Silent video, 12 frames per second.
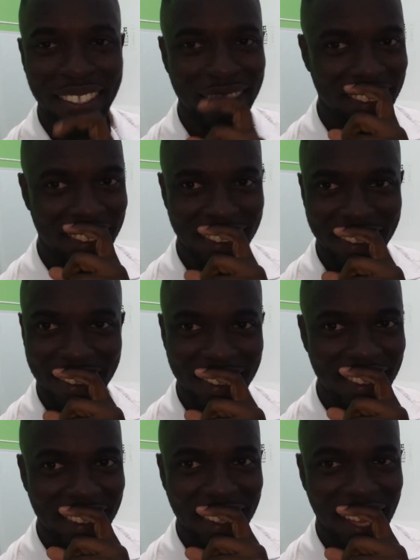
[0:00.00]

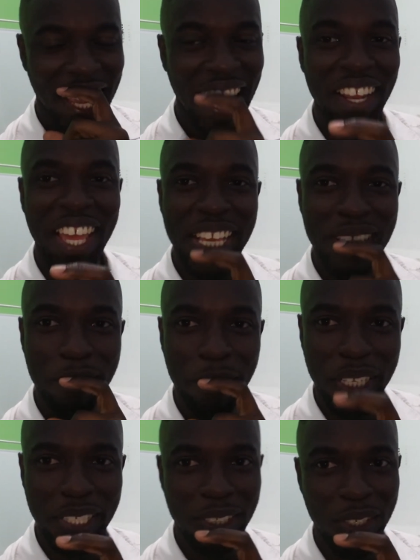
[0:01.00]
I cannot
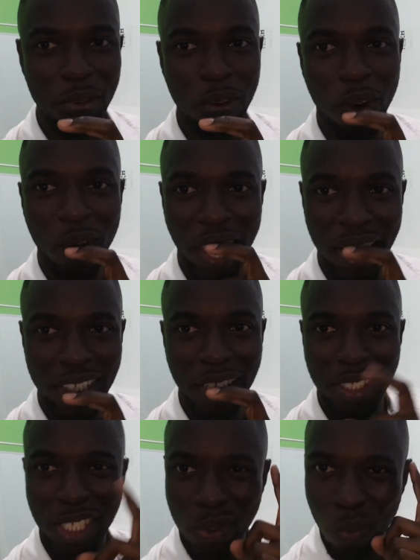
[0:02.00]
explain to you how
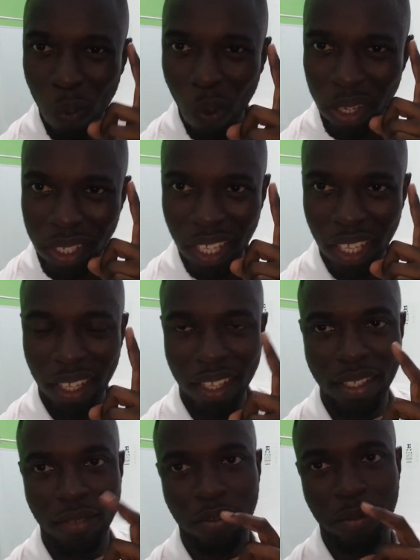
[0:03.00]
hectic just one day
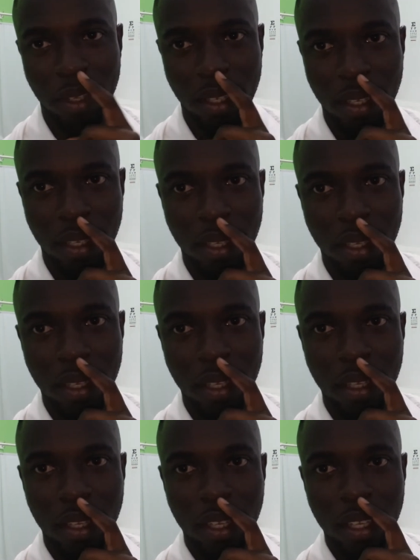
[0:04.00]
is for me.
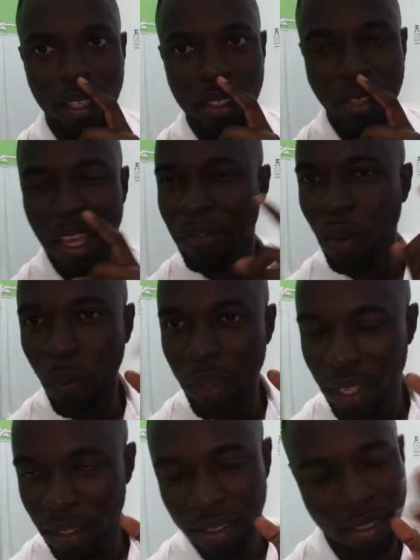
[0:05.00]
So I have to wait.